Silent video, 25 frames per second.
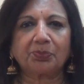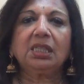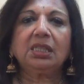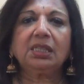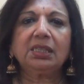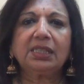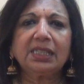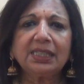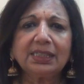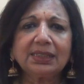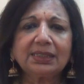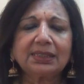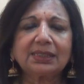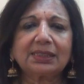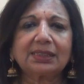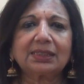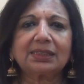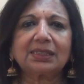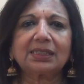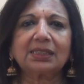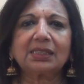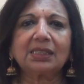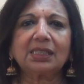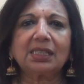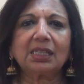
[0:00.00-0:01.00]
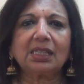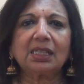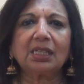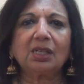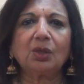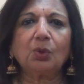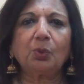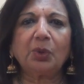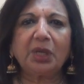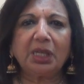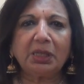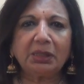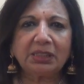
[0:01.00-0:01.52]
This
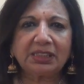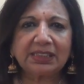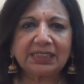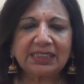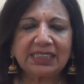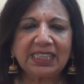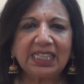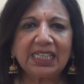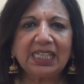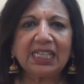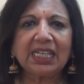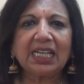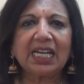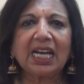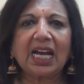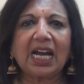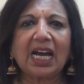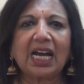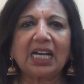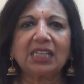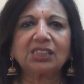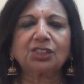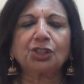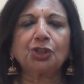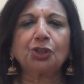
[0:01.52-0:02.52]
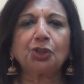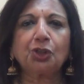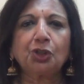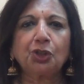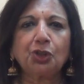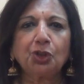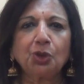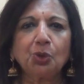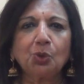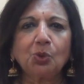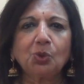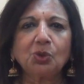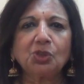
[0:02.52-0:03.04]
we see as a
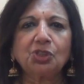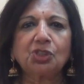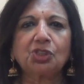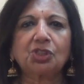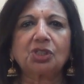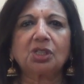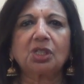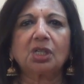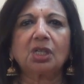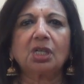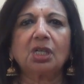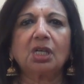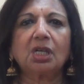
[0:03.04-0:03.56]
huge